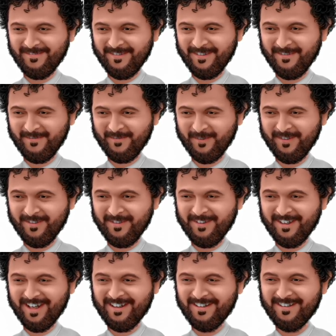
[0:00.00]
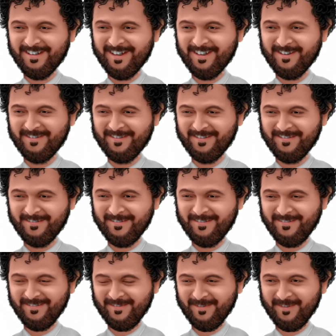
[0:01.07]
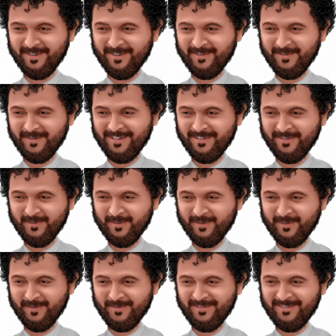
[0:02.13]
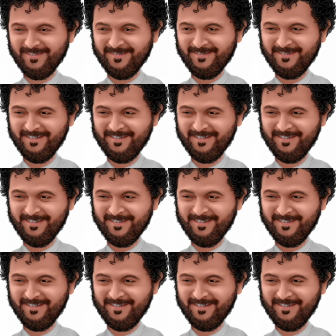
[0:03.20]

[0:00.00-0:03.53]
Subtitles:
But before you do anything else, go and read the rules.